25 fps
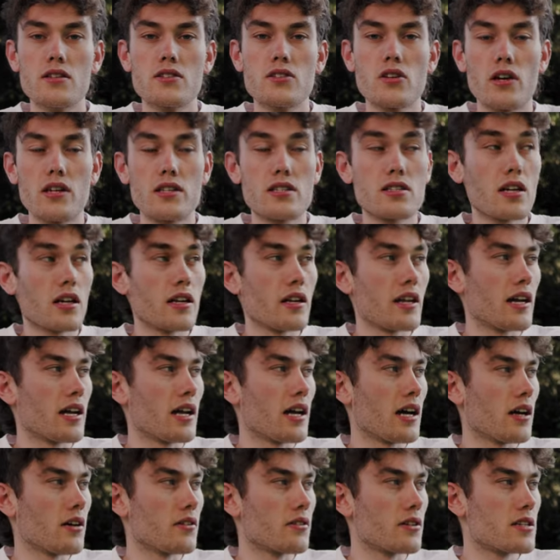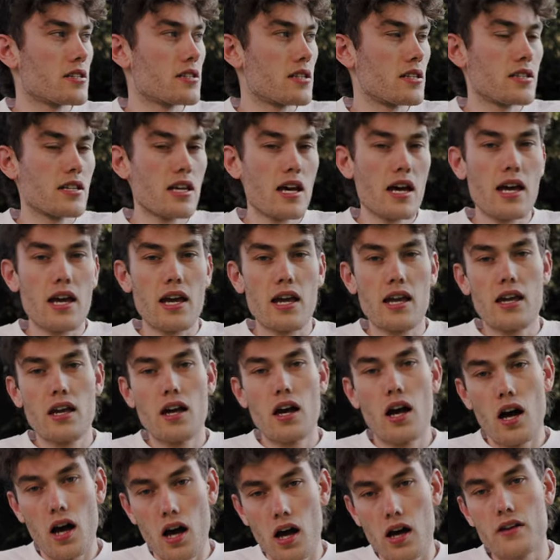So it's Sunday now. It's the day
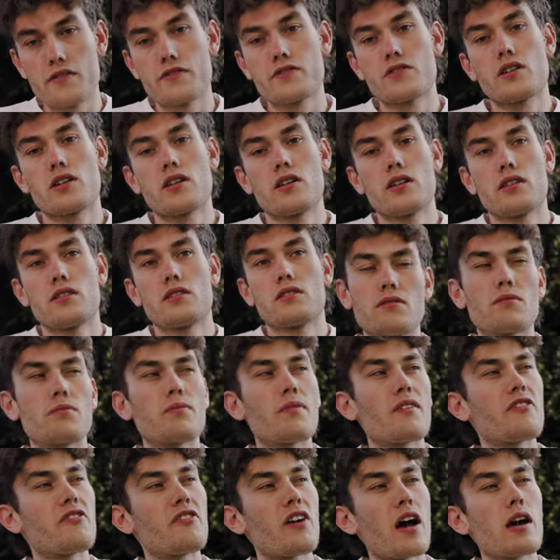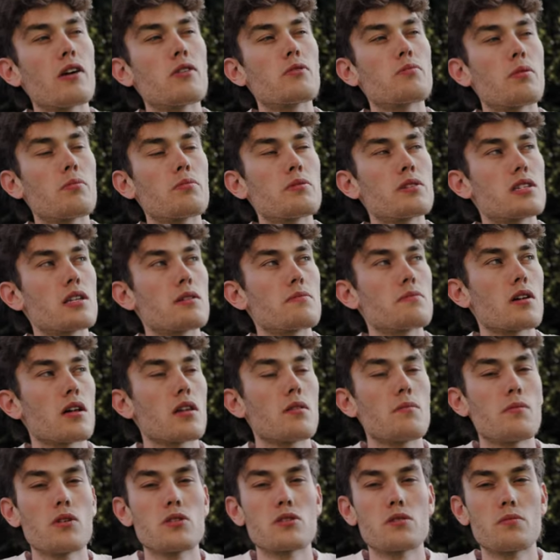after. Failed probably seems like
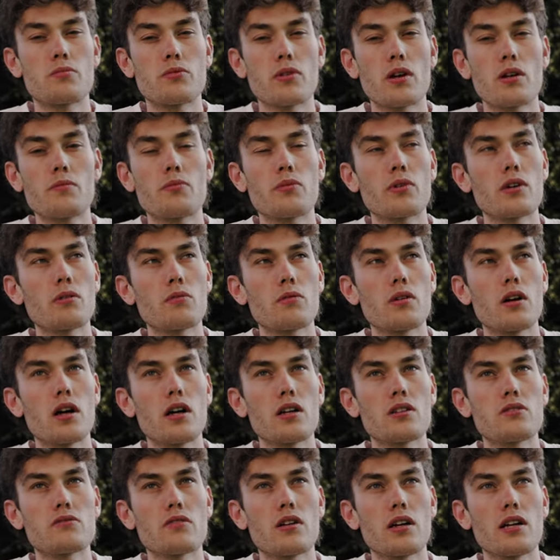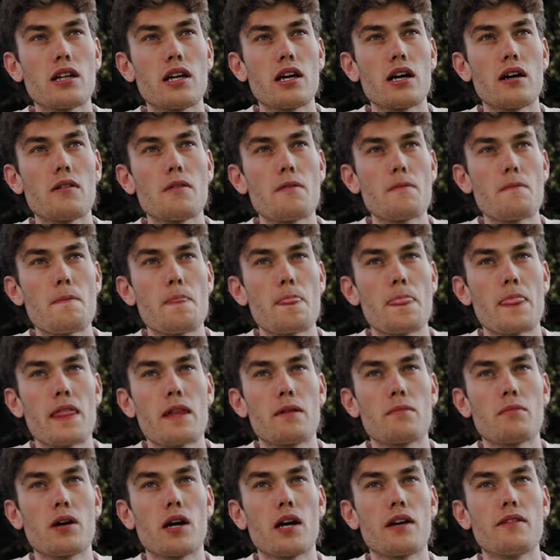the most appropriate word right now.
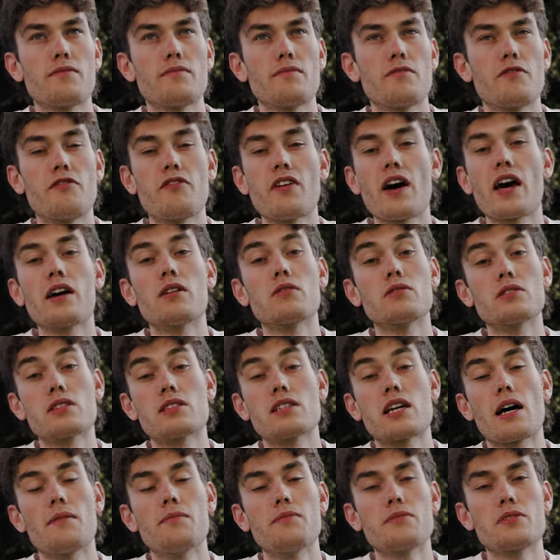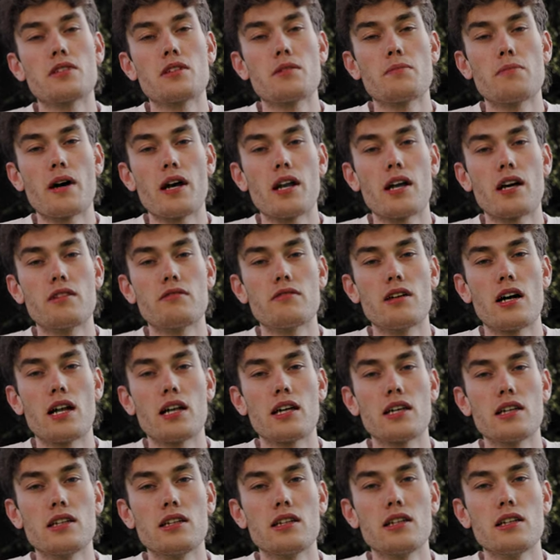My failed attempt at the Pennine
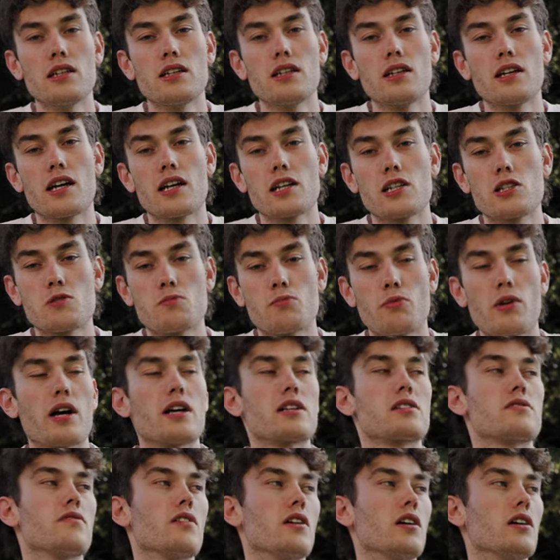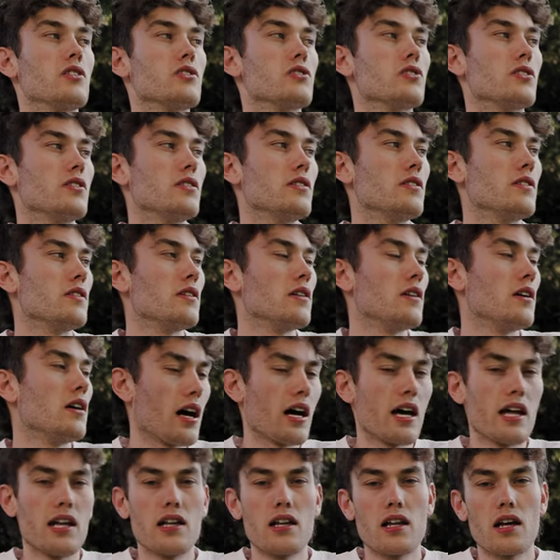Rally Express version.
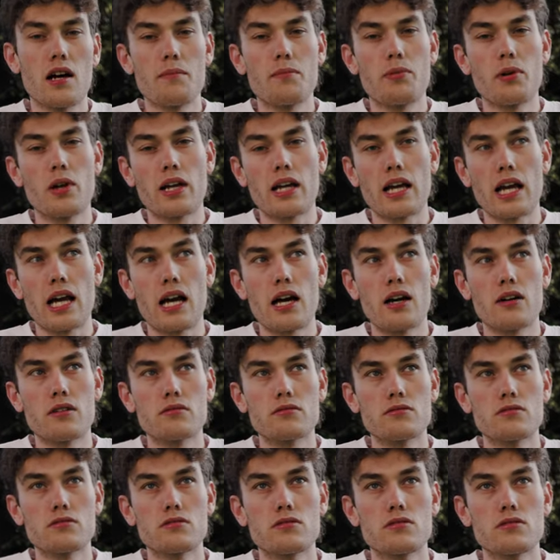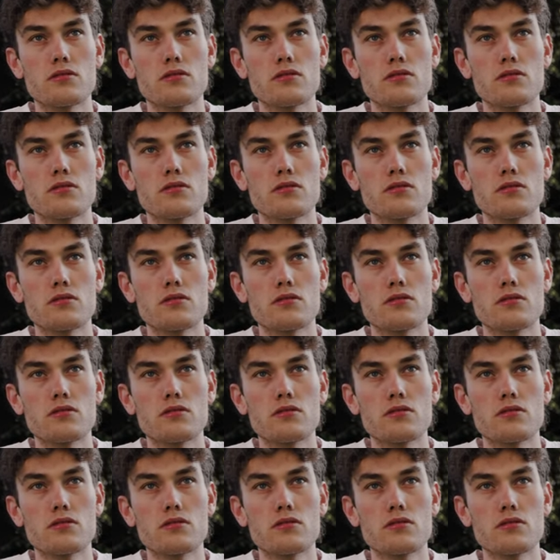I ended up pulling out